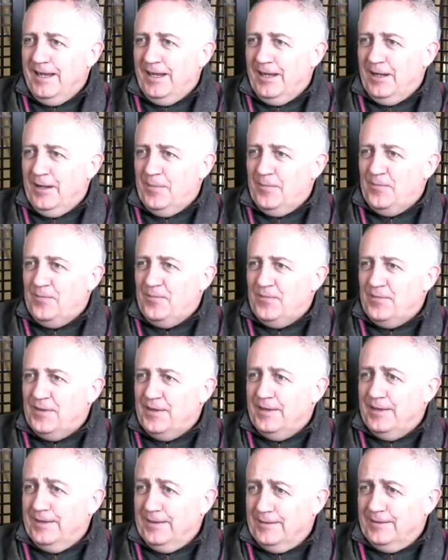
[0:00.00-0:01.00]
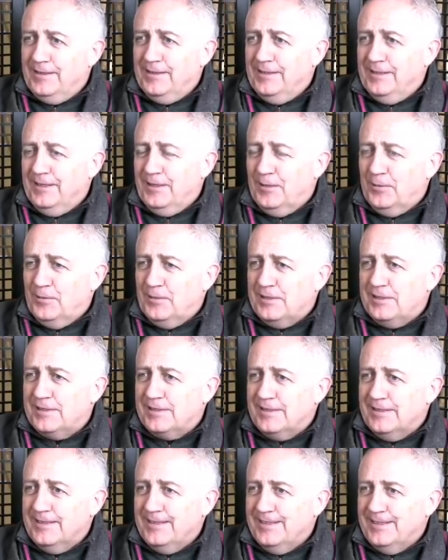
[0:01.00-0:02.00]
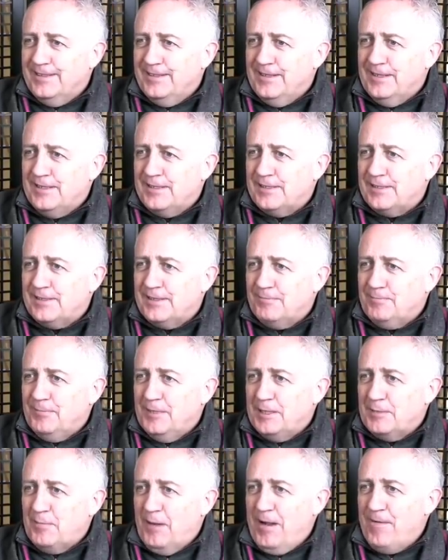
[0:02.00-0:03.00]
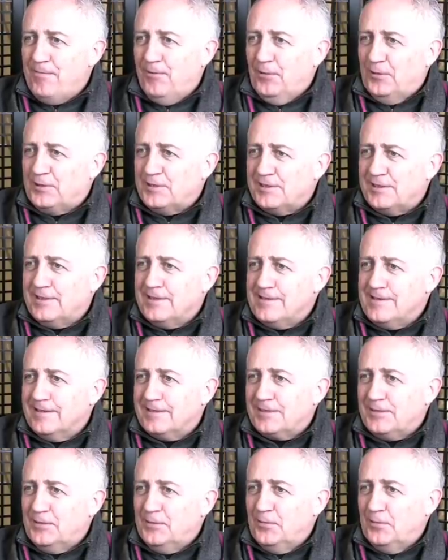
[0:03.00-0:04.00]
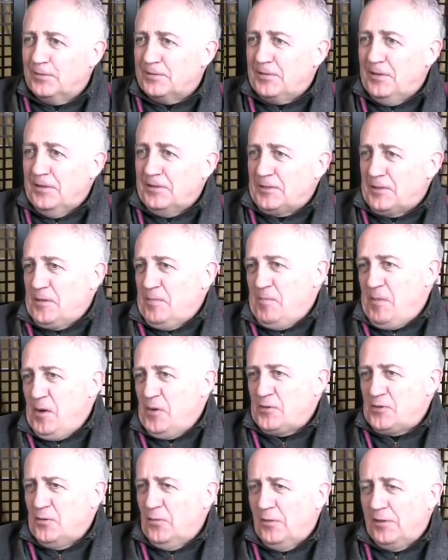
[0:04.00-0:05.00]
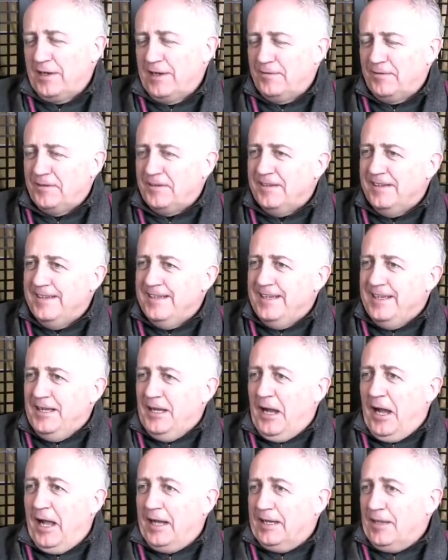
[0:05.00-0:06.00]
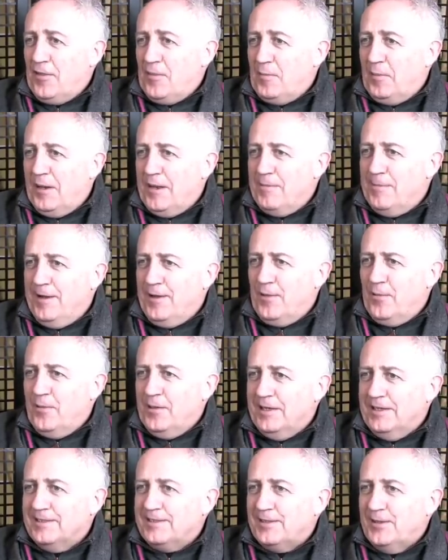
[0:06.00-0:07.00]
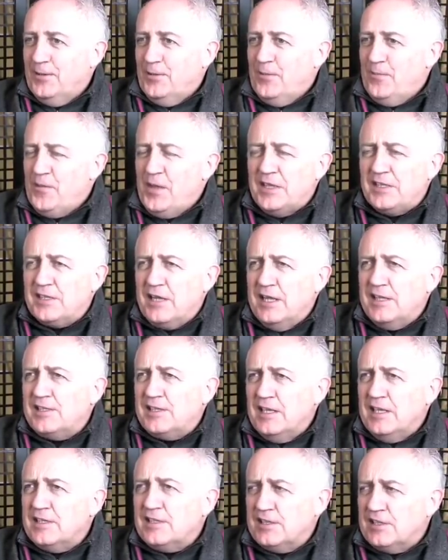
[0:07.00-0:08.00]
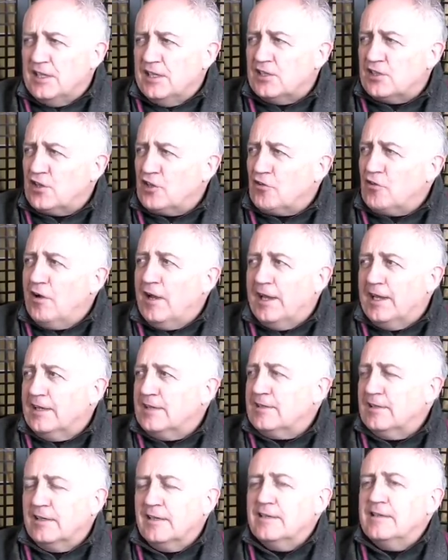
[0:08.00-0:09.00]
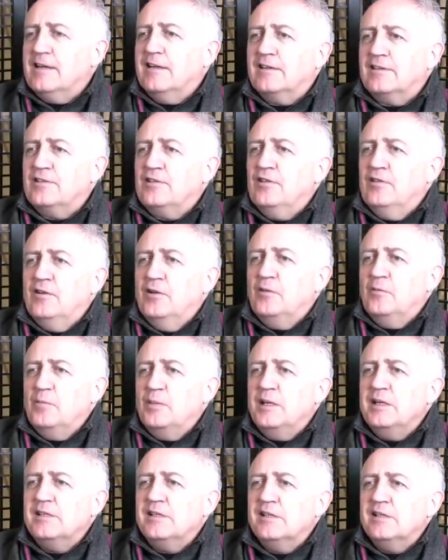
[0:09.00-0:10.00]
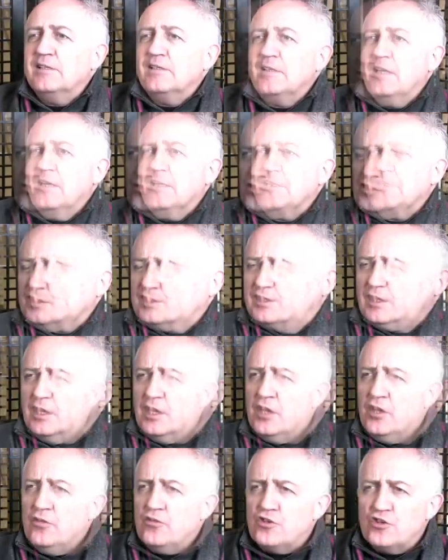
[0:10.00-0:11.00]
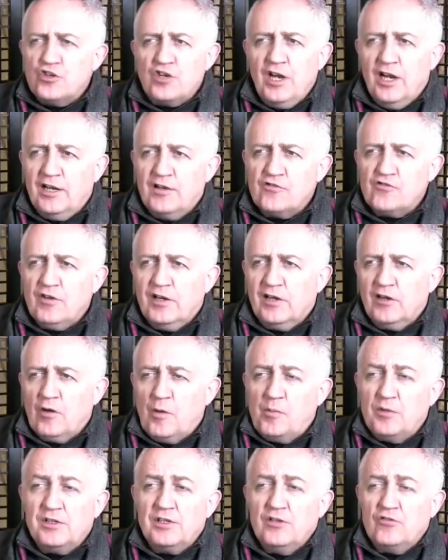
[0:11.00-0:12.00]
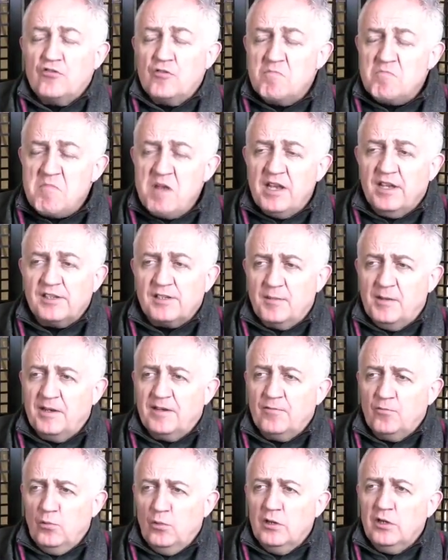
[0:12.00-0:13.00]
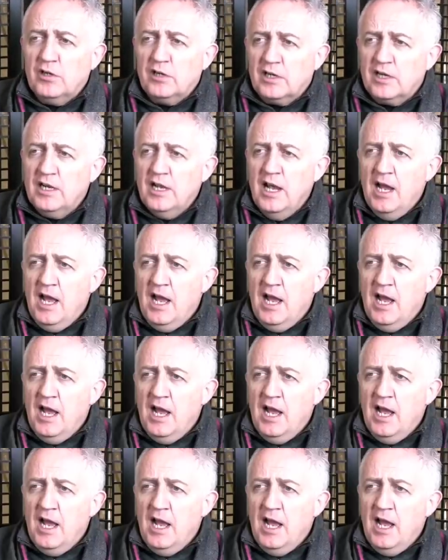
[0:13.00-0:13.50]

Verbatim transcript: um, uh, you know, it's uh, it's it's my fault as a conductor or as a composer or whatever. I get the blame either way. So it, it's it's it's thrilling to conduct your own pieces. Yes, it's a huge challenge running an opera. It's a tremendous amount of work,